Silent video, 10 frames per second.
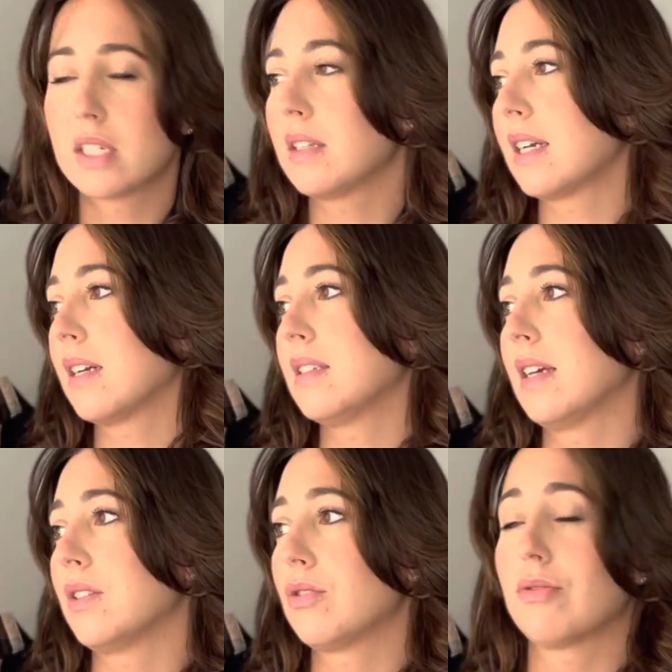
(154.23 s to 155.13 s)
like I
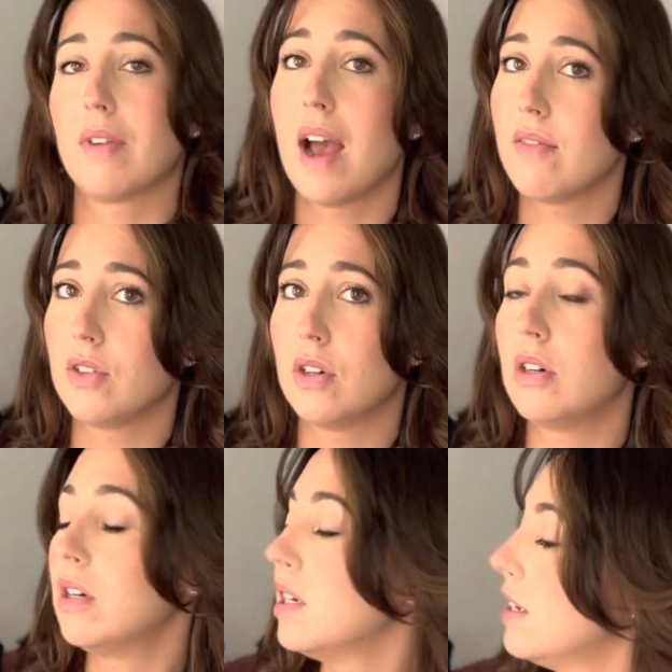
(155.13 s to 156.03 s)
said, travel,